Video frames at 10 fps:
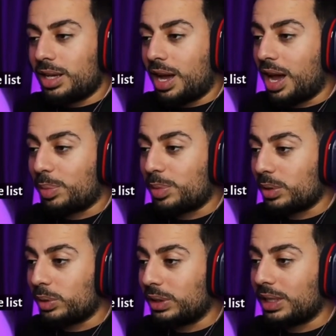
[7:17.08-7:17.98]

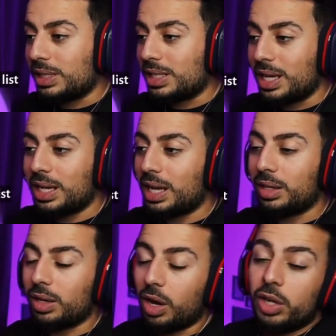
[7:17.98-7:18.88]
absolutely insane
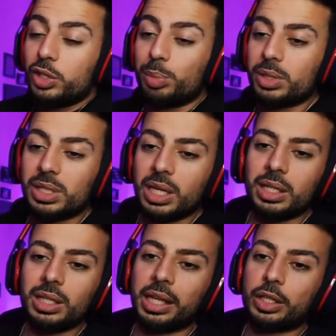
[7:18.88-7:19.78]
and
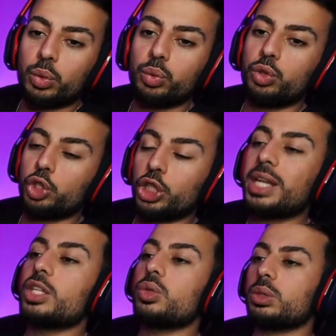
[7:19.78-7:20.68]
100%. Like, you
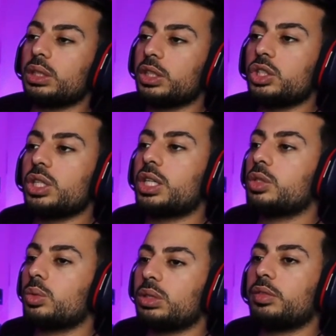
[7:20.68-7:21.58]
genuinely,
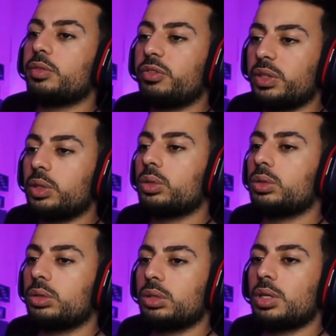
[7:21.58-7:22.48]
genuinely
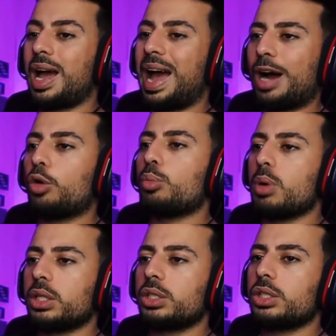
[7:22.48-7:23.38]
feel how
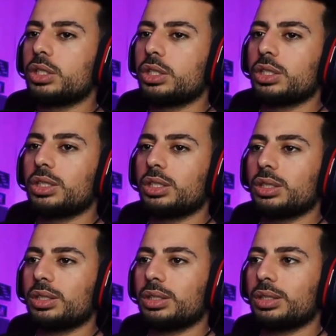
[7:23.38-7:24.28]
much
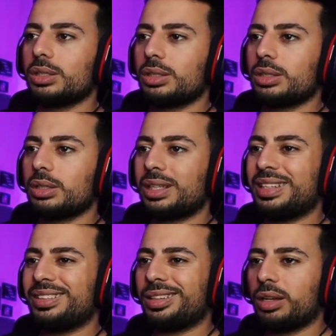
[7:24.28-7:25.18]

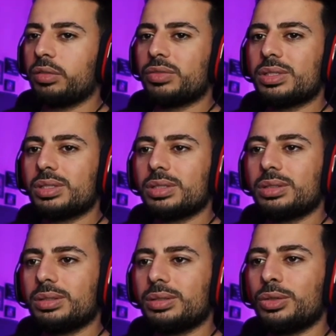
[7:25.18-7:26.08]
he loves
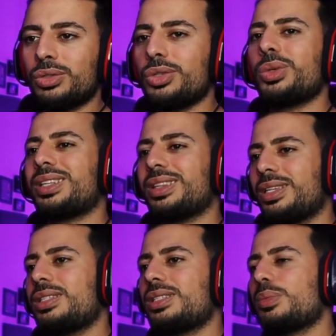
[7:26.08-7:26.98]
doing
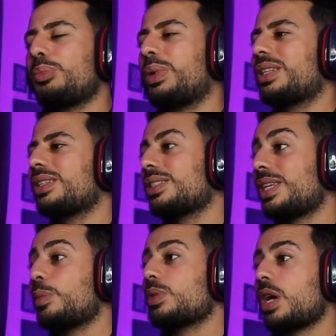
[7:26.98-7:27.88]
this, but at the
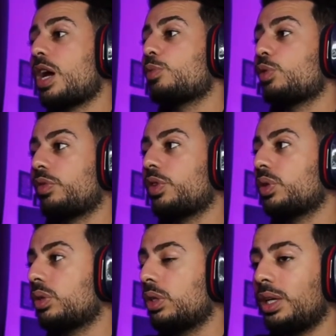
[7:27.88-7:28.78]
same time, you
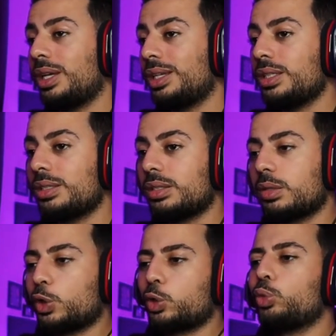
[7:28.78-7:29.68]
feel his
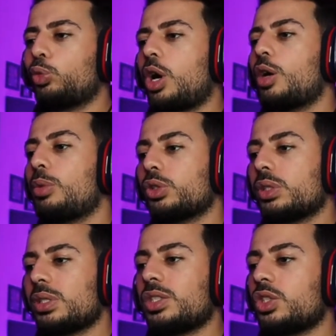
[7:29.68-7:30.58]
true raw
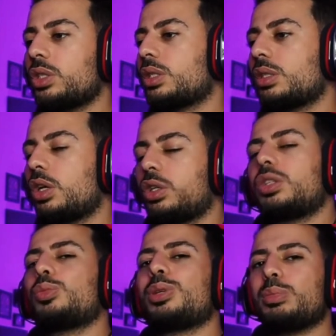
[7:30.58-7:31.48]
emotions as just a
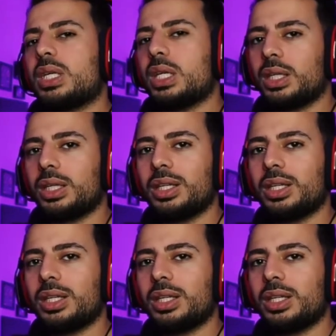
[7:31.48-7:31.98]
human being.